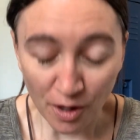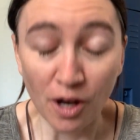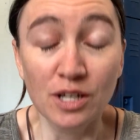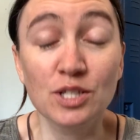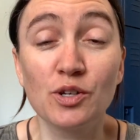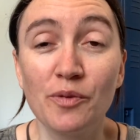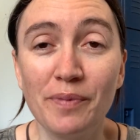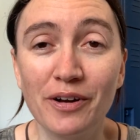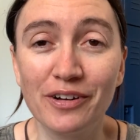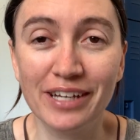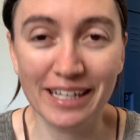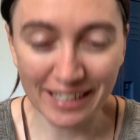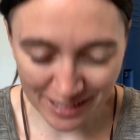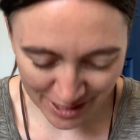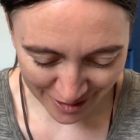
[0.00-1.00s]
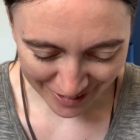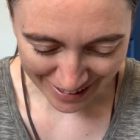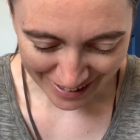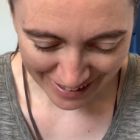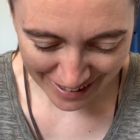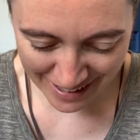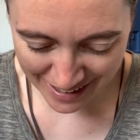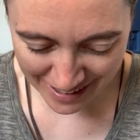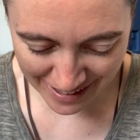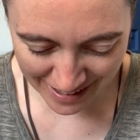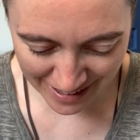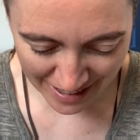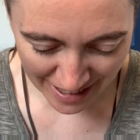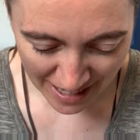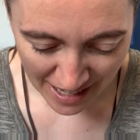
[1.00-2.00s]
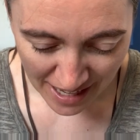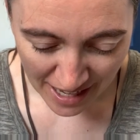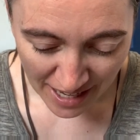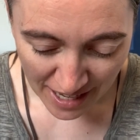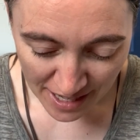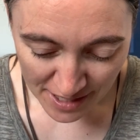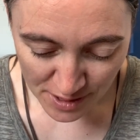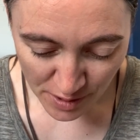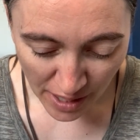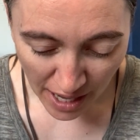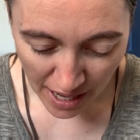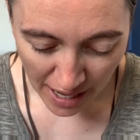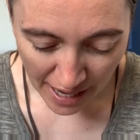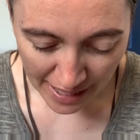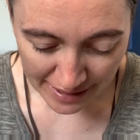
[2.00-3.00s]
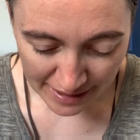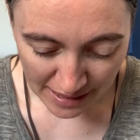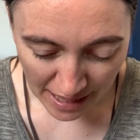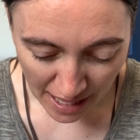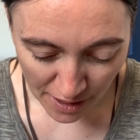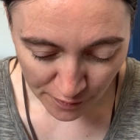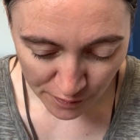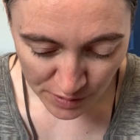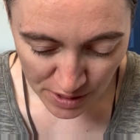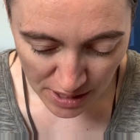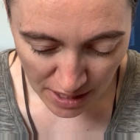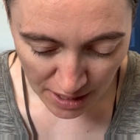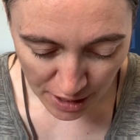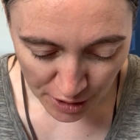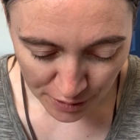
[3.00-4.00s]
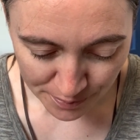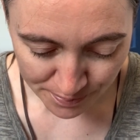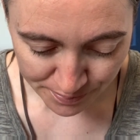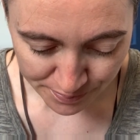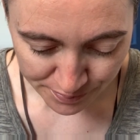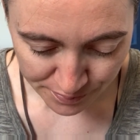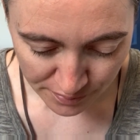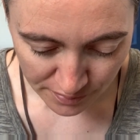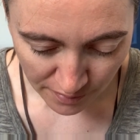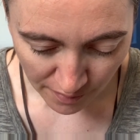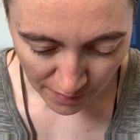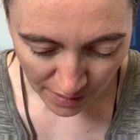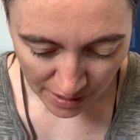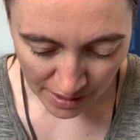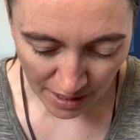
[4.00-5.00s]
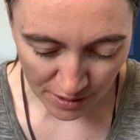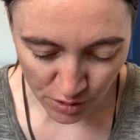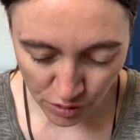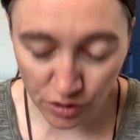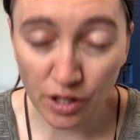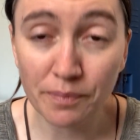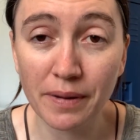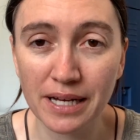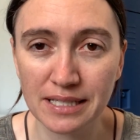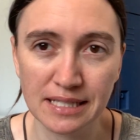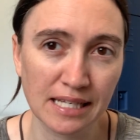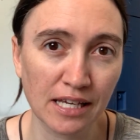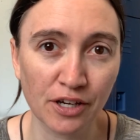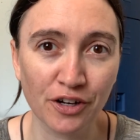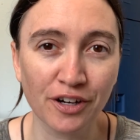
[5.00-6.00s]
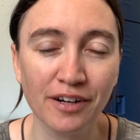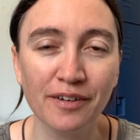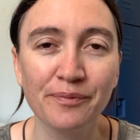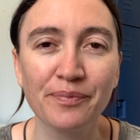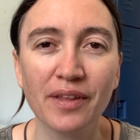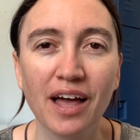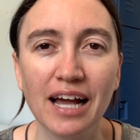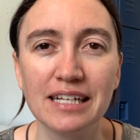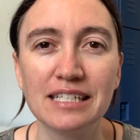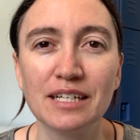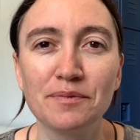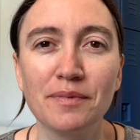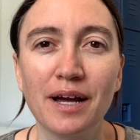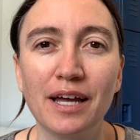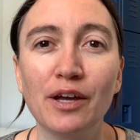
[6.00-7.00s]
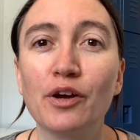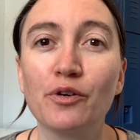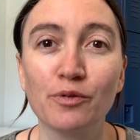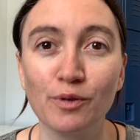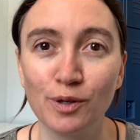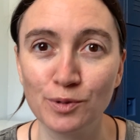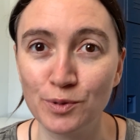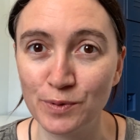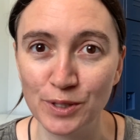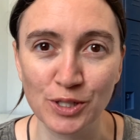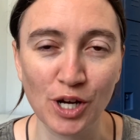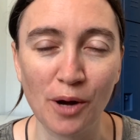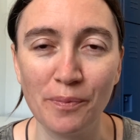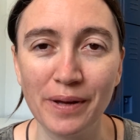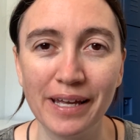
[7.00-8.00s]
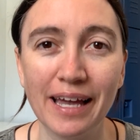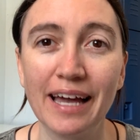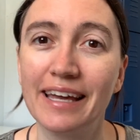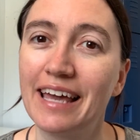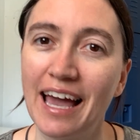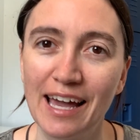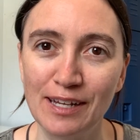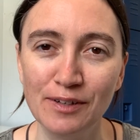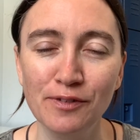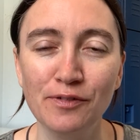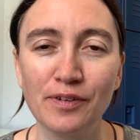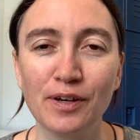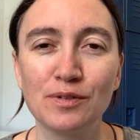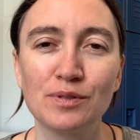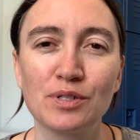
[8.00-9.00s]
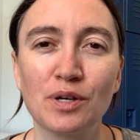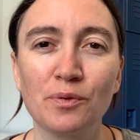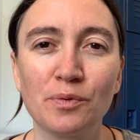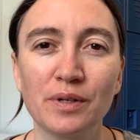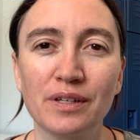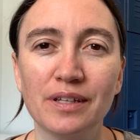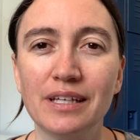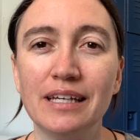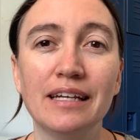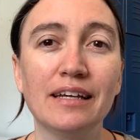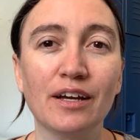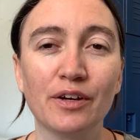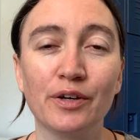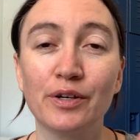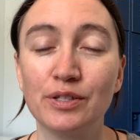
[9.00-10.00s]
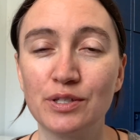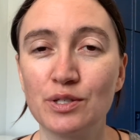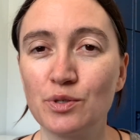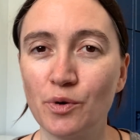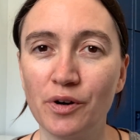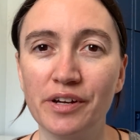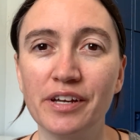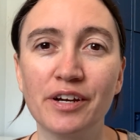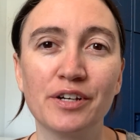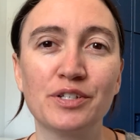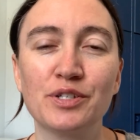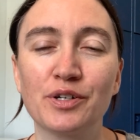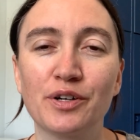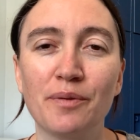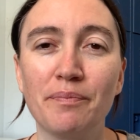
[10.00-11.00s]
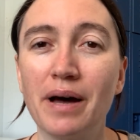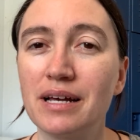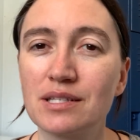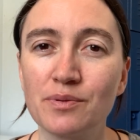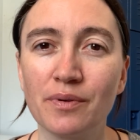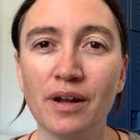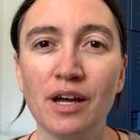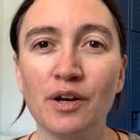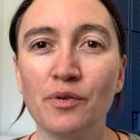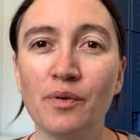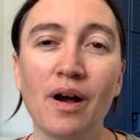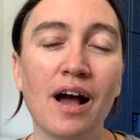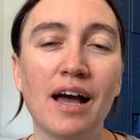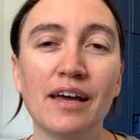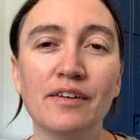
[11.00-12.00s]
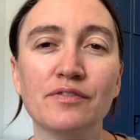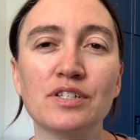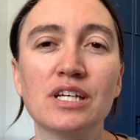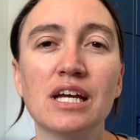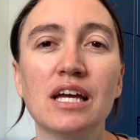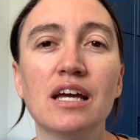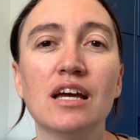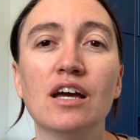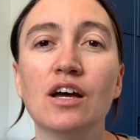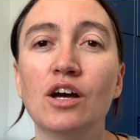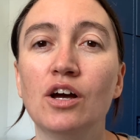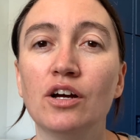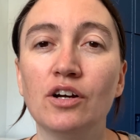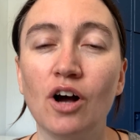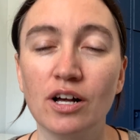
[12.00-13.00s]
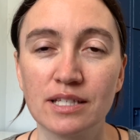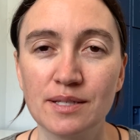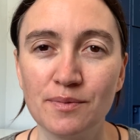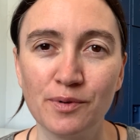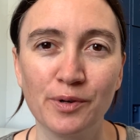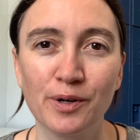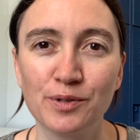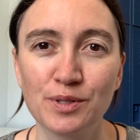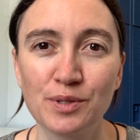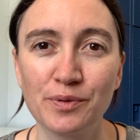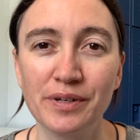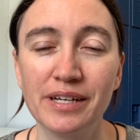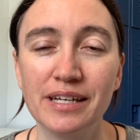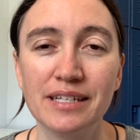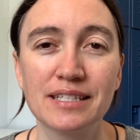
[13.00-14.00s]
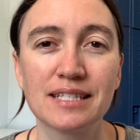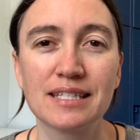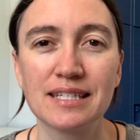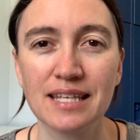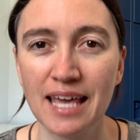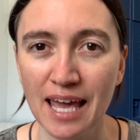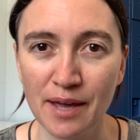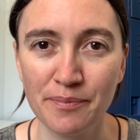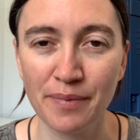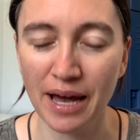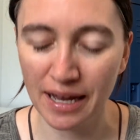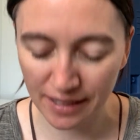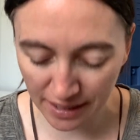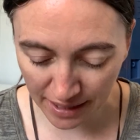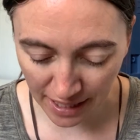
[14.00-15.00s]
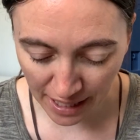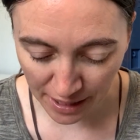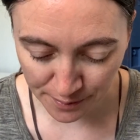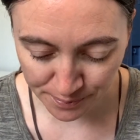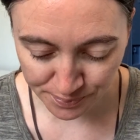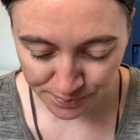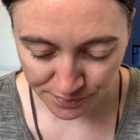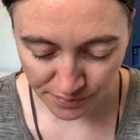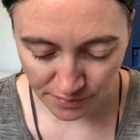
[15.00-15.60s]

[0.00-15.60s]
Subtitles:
So I better get into it. So yeah, I left, took the bus here. I did my grocery shopping again, found a really good store here, took a bus when I arrived, got some groceries, came back again.